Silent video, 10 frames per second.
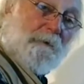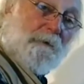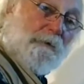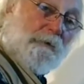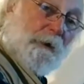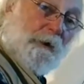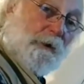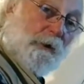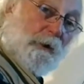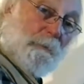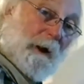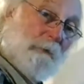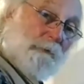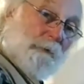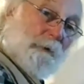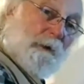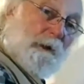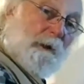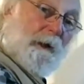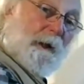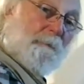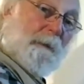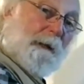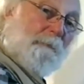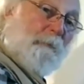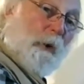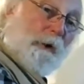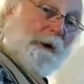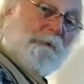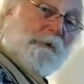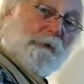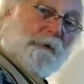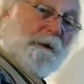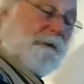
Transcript: spherical mountain and made it more interesting